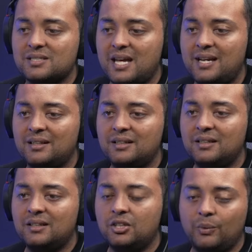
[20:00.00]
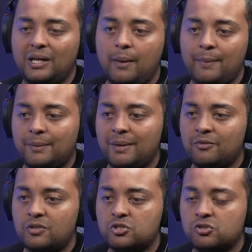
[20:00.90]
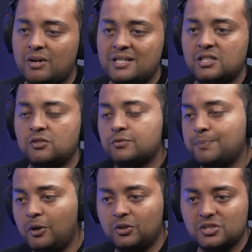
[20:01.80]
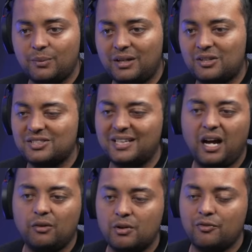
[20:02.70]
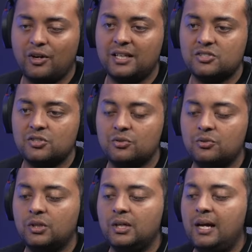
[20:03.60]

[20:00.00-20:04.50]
saying, we can't make better interest rates, and you've spoken to someone else and they can't refinance you.